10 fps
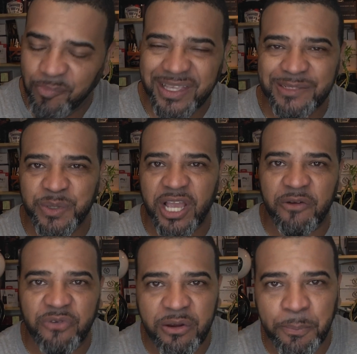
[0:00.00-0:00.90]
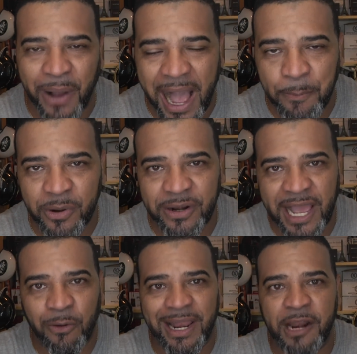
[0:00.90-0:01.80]
These become very popular
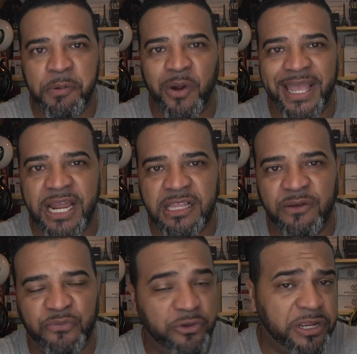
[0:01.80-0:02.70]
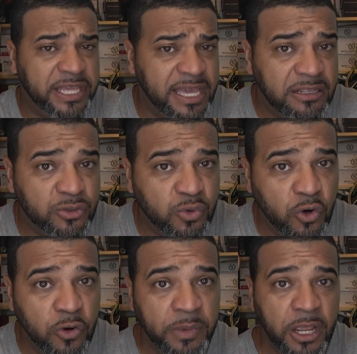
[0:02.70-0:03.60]
now. A lot of people are getting them for their kids'
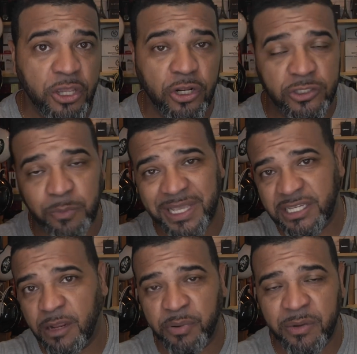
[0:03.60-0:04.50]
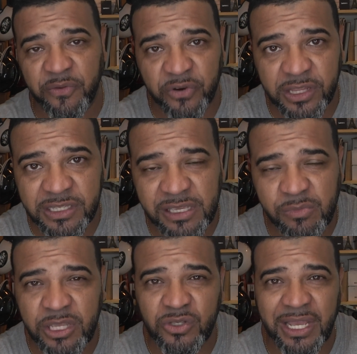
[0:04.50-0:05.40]
room, you know, to basically put them in front of the
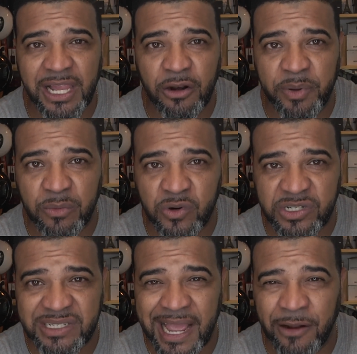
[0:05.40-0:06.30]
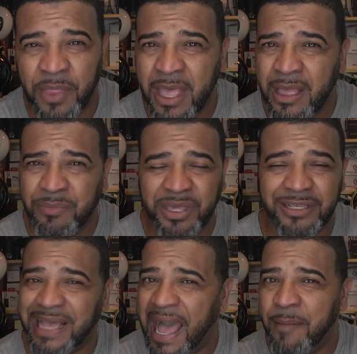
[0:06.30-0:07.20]
TV to get a little bit of more sound.
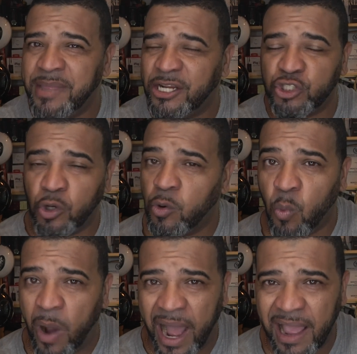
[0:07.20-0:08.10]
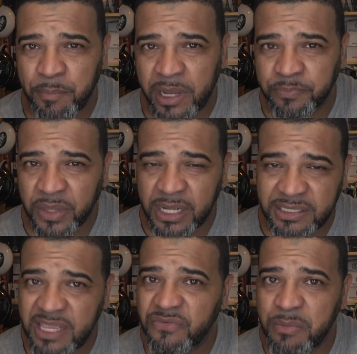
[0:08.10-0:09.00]
Because I'm not sure why, but
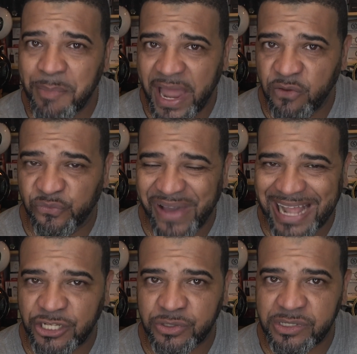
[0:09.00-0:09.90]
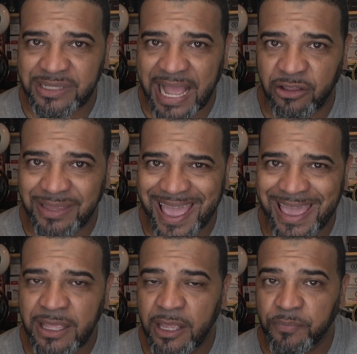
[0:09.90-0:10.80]
TV manufacturers
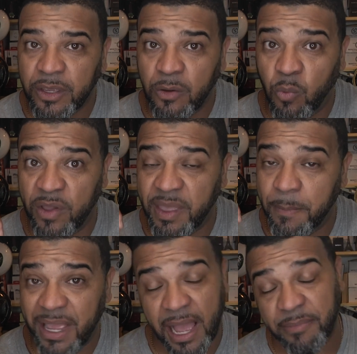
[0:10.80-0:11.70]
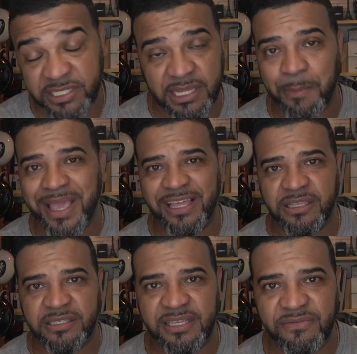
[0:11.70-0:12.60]
nowadays, when they make, obviously they're making
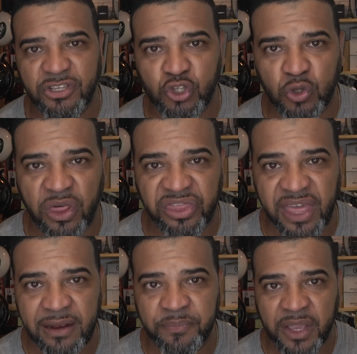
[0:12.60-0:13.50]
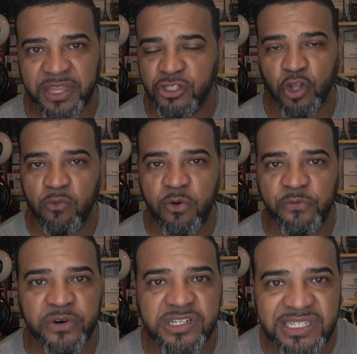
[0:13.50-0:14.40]
this TV so thin, there's no room
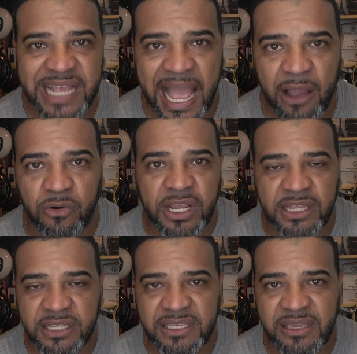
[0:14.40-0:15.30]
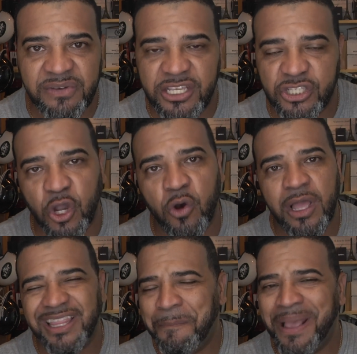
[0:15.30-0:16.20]
for sound in the TV. So
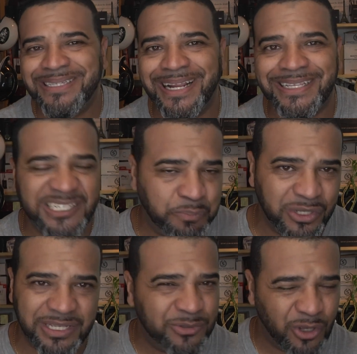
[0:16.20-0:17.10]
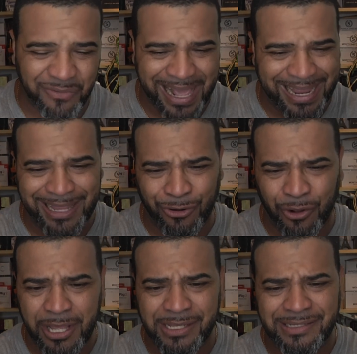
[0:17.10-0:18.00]
they basically just put some sort of like a
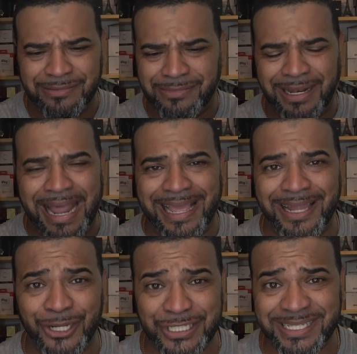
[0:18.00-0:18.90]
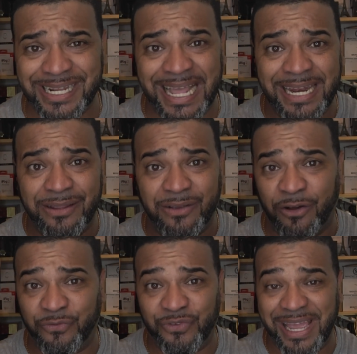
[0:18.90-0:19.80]
little slit
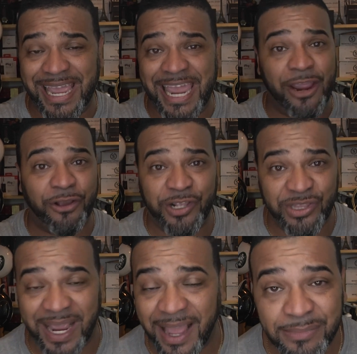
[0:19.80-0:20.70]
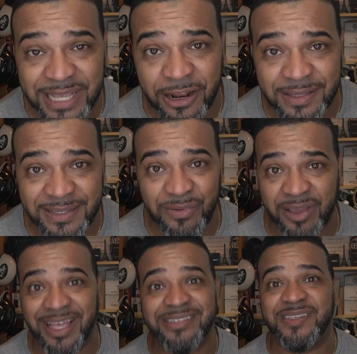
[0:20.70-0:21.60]
of air that comes out of the TV,
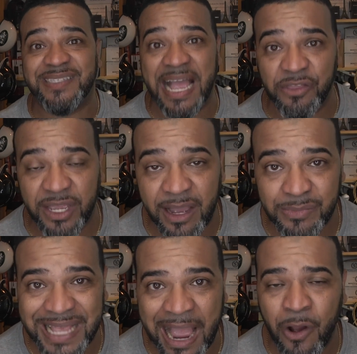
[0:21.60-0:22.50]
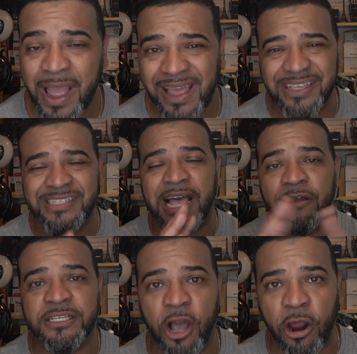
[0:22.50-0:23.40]
and that's the sound that comes out. And the
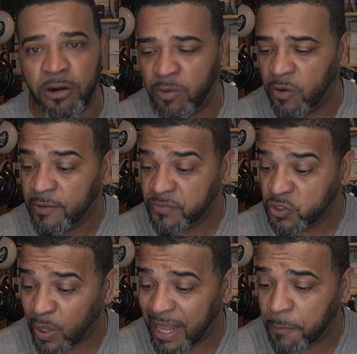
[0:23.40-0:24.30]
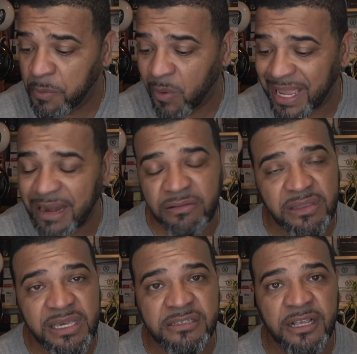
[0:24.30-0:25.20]
sound is horrible. So a lot of people are getting
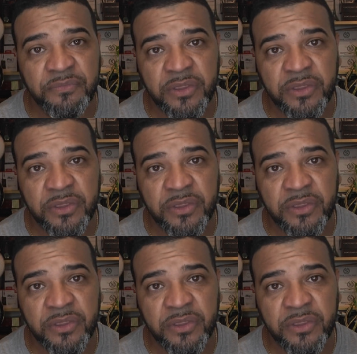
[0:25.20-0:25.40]
these